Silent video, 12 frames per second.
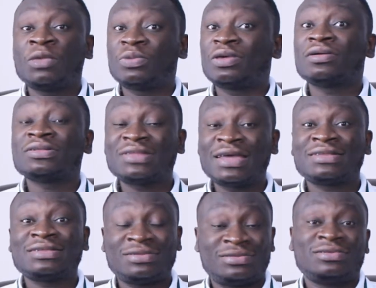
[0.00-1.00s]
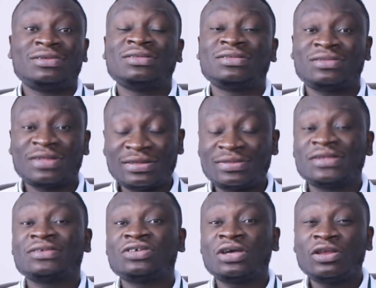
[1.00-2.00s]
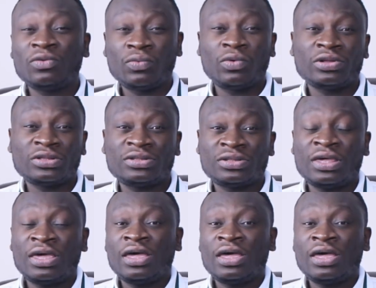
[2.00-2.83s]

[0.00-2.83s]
because that is essentially what